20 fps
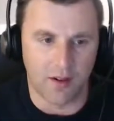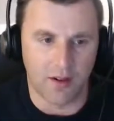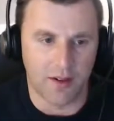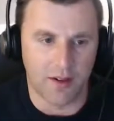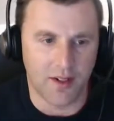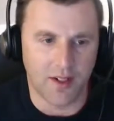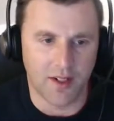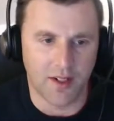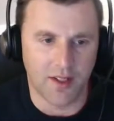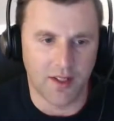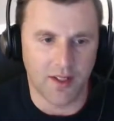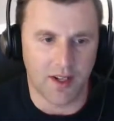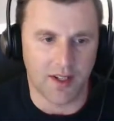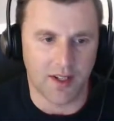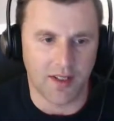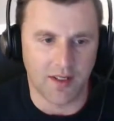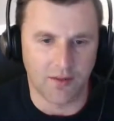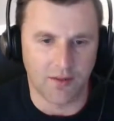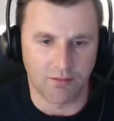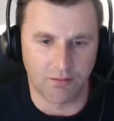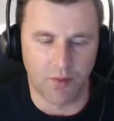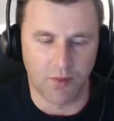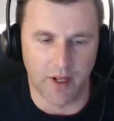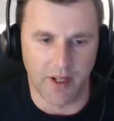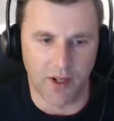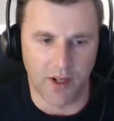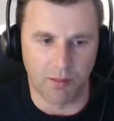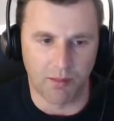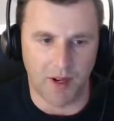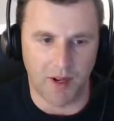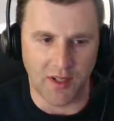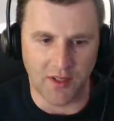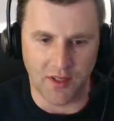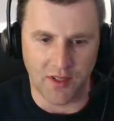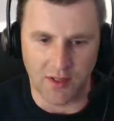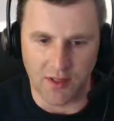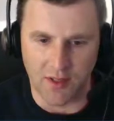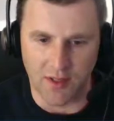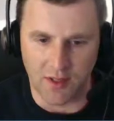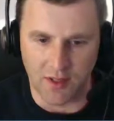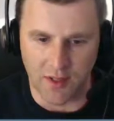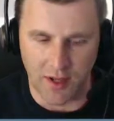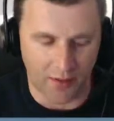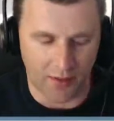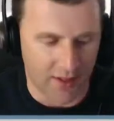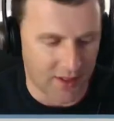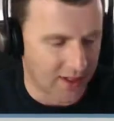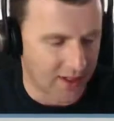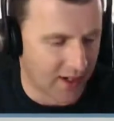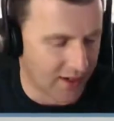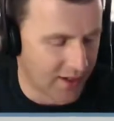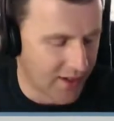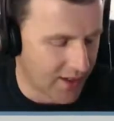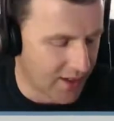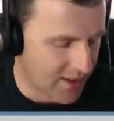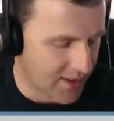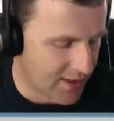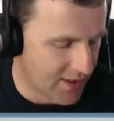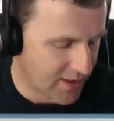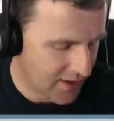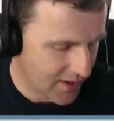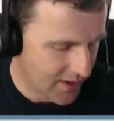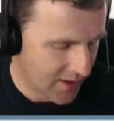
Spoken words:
it just takes really good pictures. There's none of this.